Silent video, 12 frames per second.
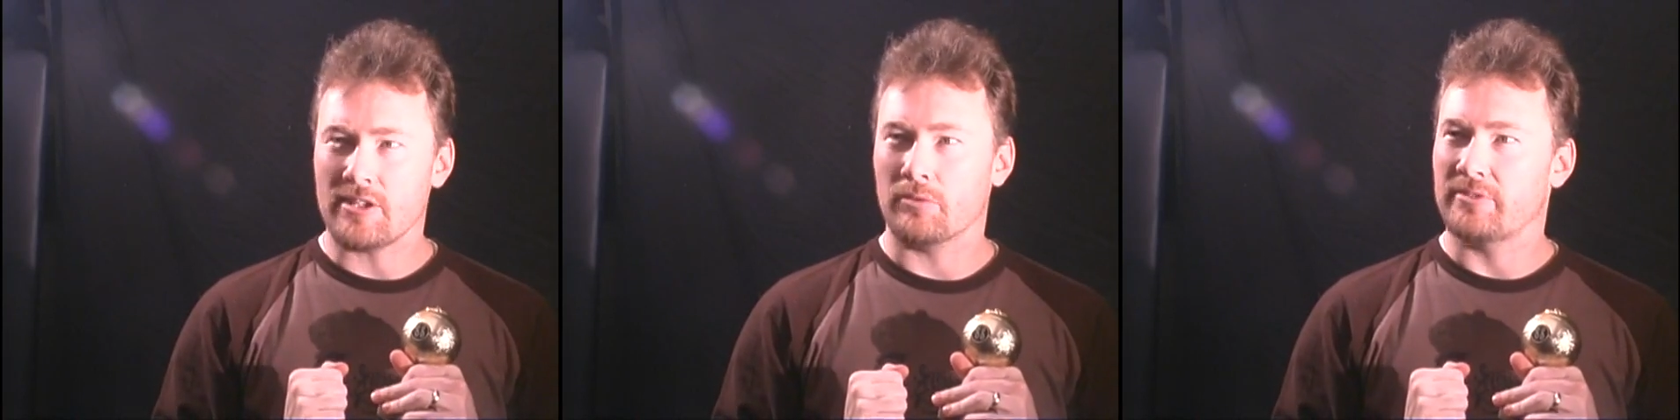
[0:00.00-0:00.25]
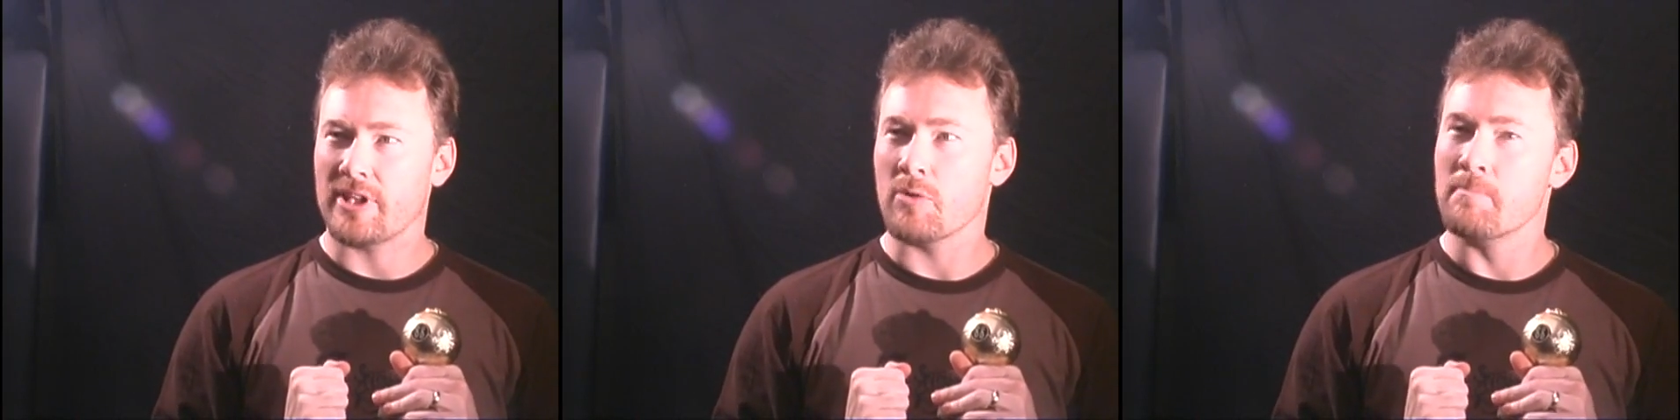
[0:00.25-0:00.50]
they
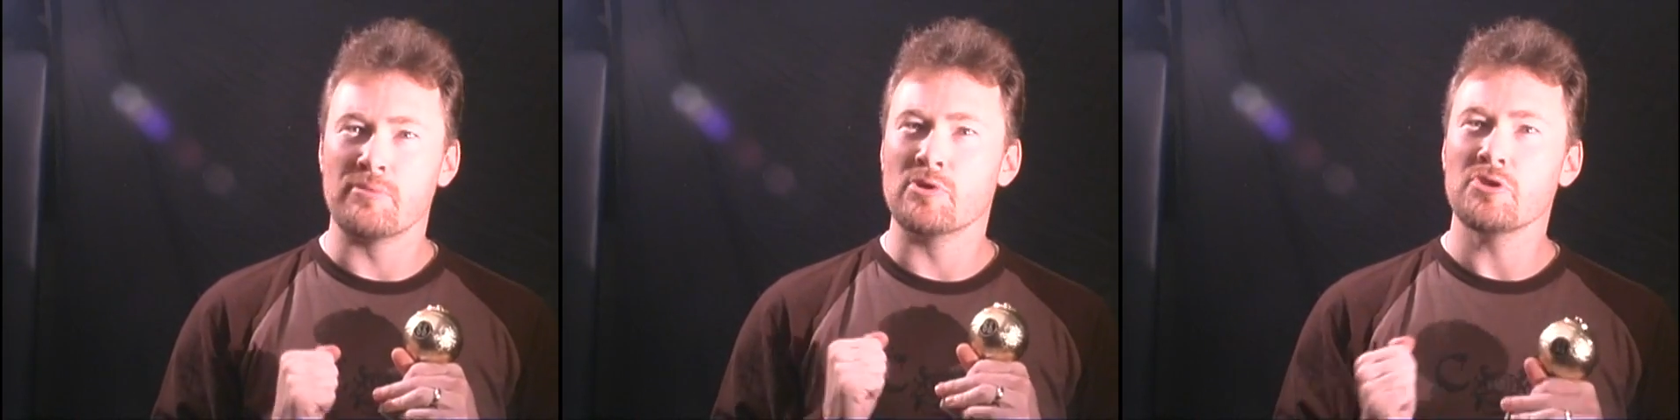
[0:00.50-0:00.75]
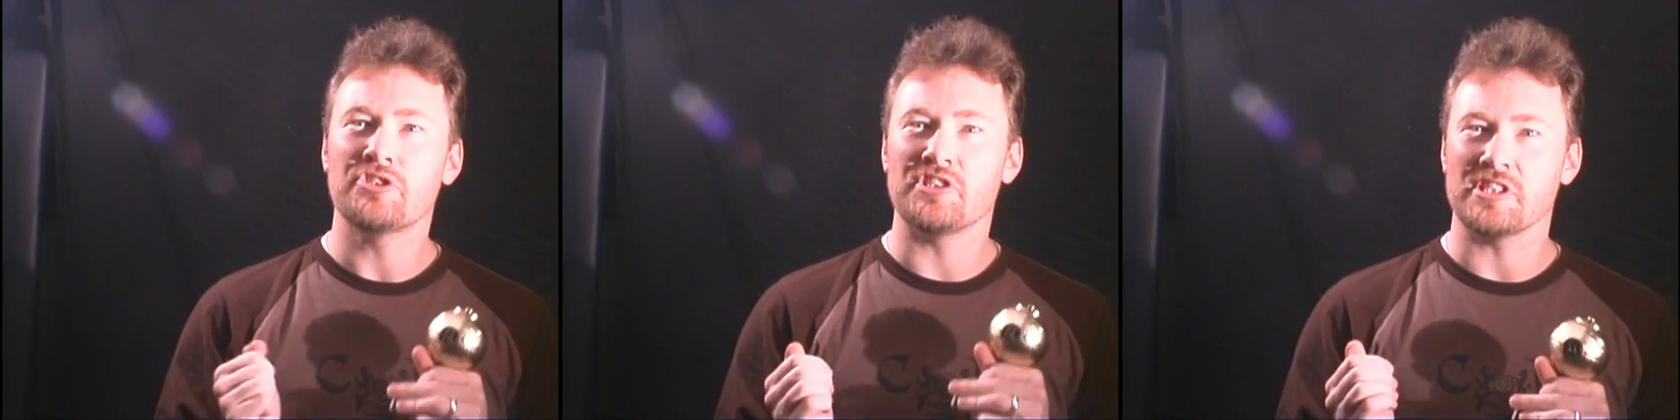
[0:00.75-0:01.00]
don't they don't
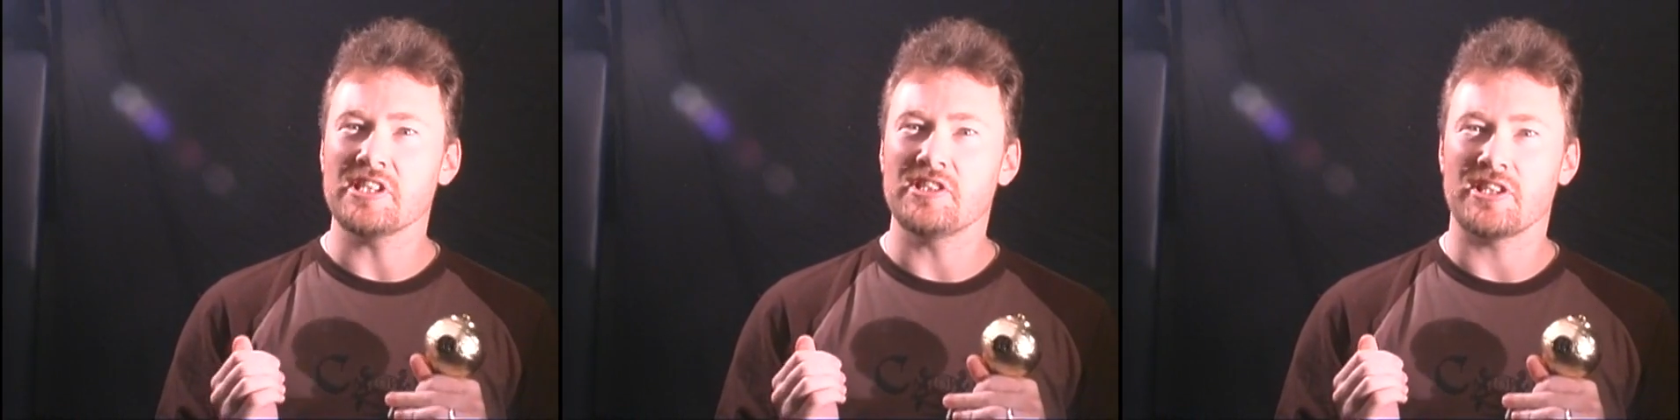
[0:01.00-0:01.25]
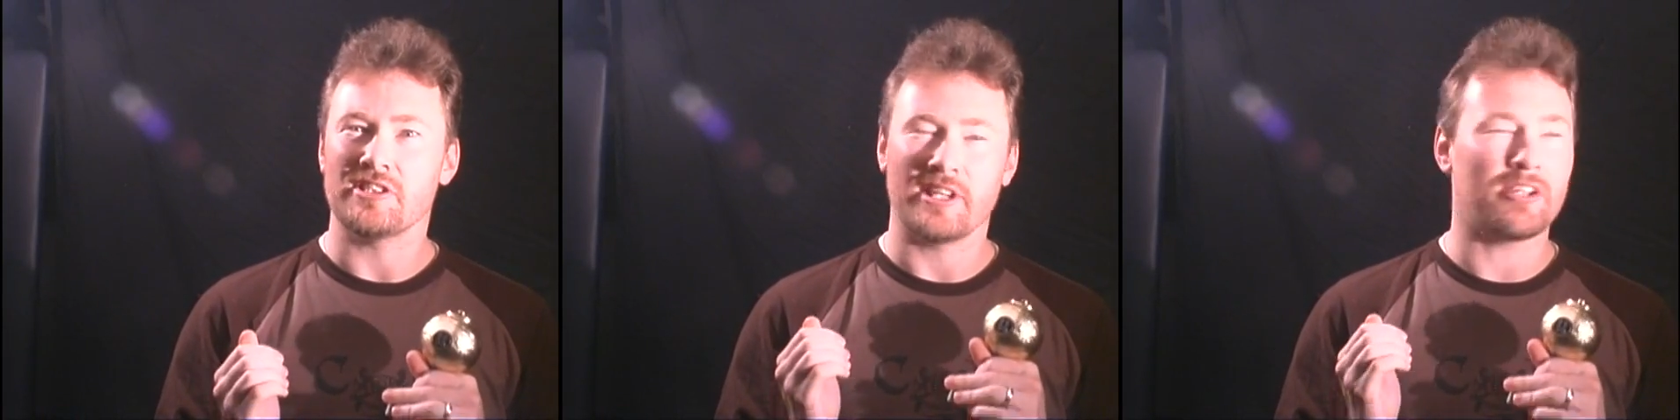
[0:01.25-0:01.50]
bruise as
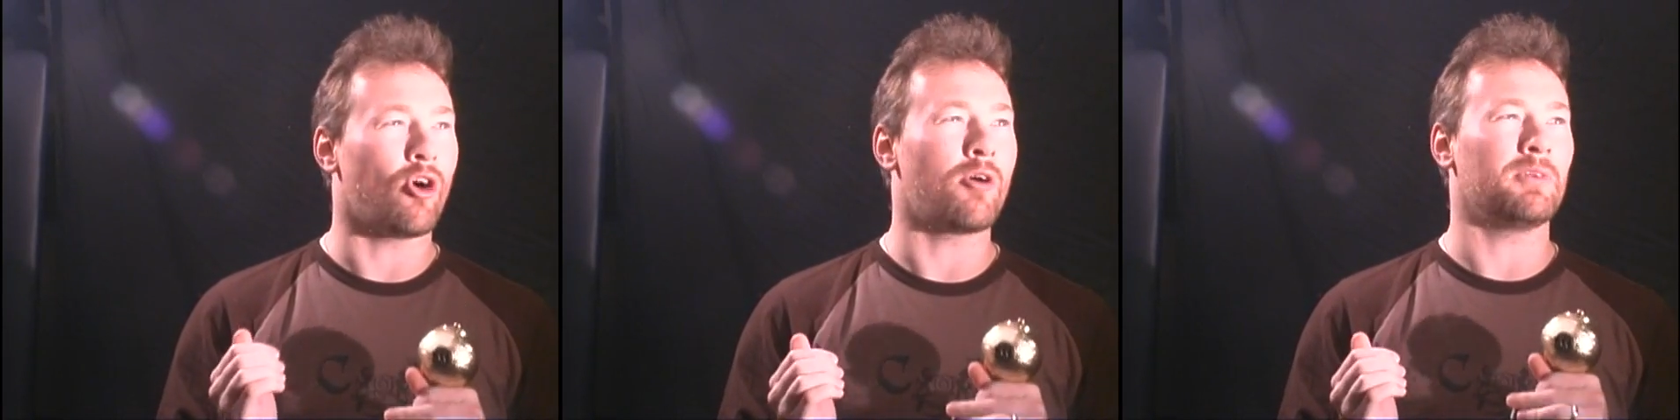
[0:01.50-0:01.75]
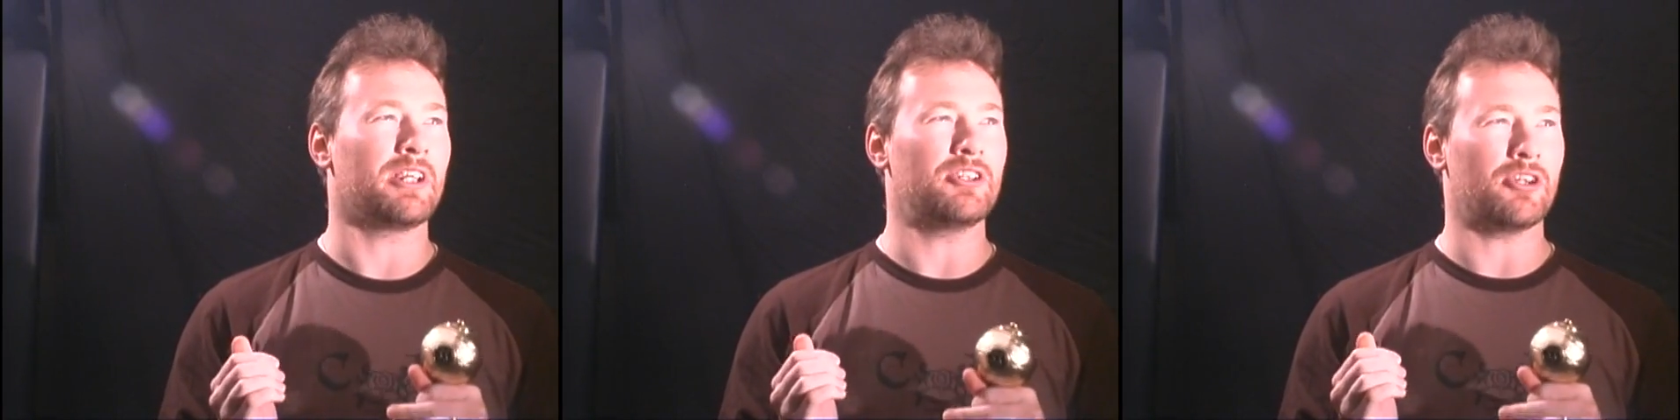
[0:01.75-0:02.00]
easy as they
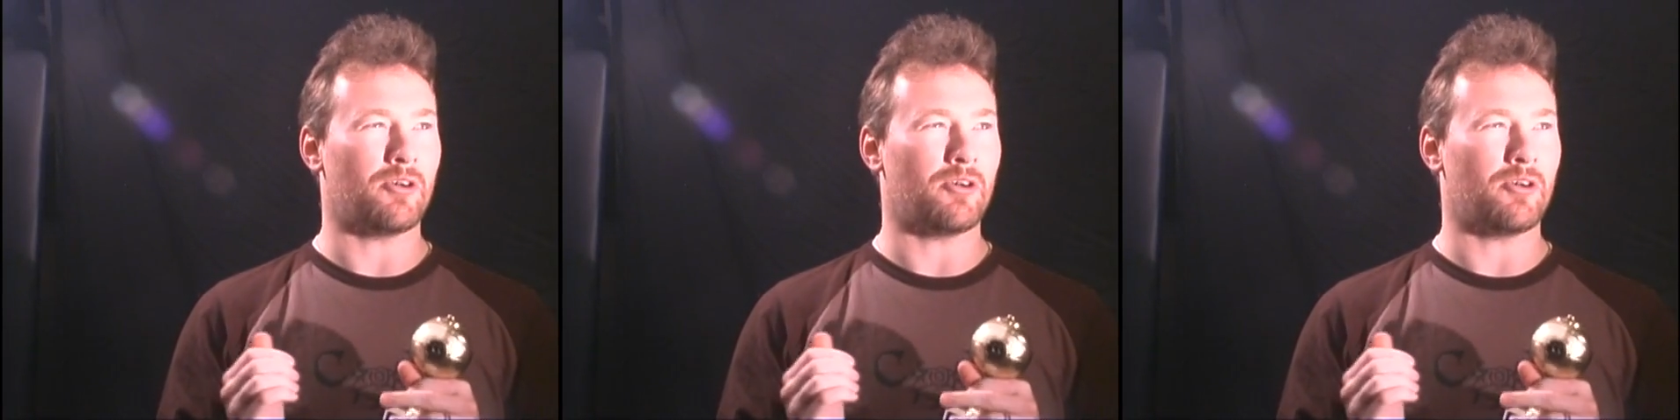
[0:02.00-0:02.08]
normally